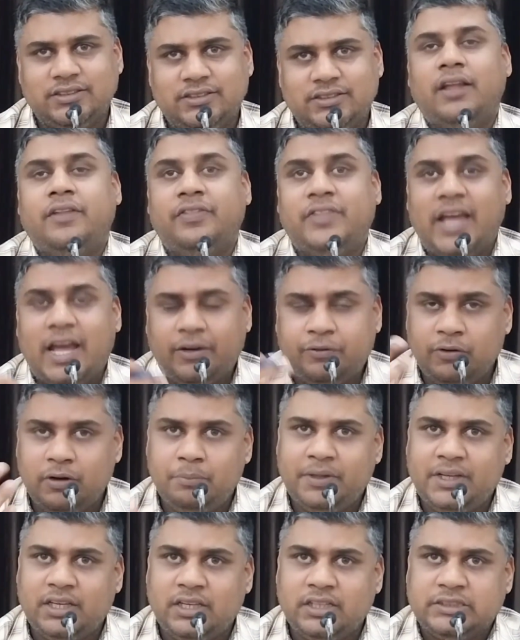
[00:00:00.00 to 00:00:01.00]
That will be
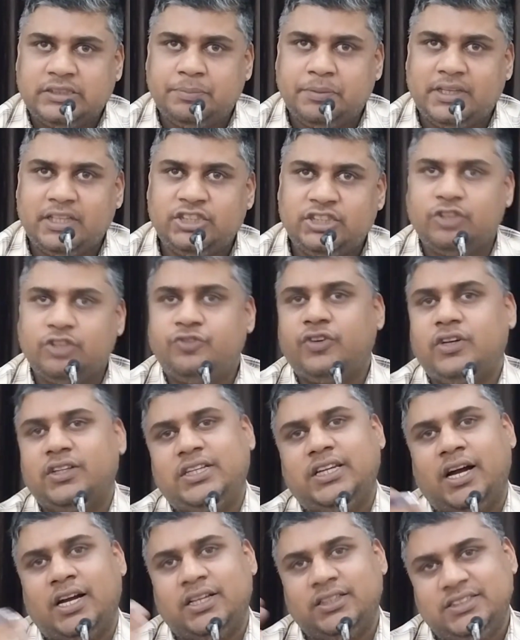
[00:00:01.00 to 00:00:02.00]
an inspiration for the
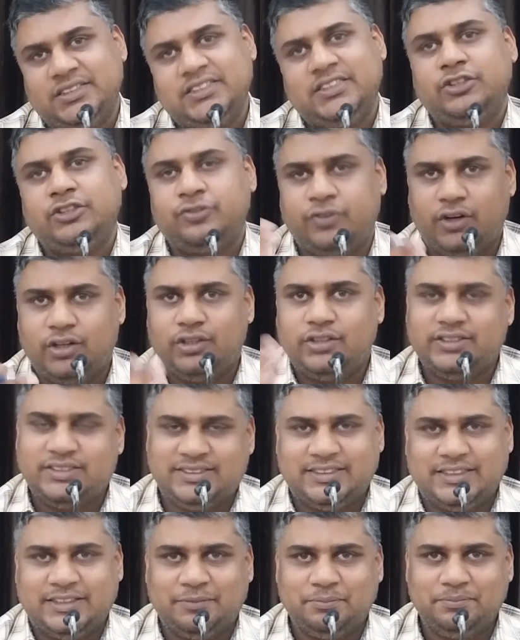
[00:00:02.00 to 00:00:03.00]
others to follow the
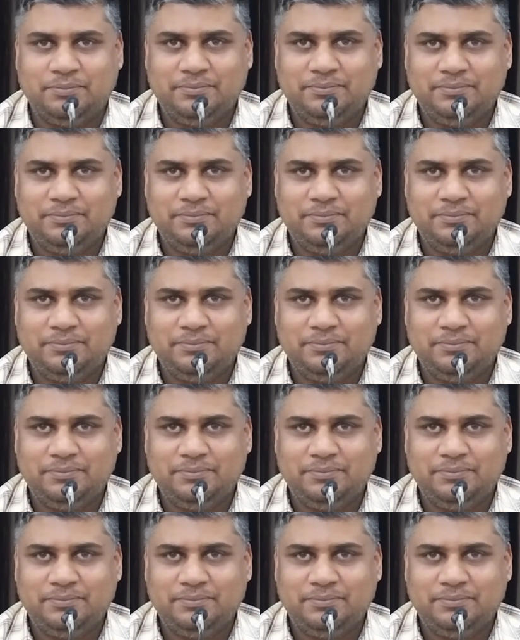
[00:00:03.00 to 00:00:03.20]
same.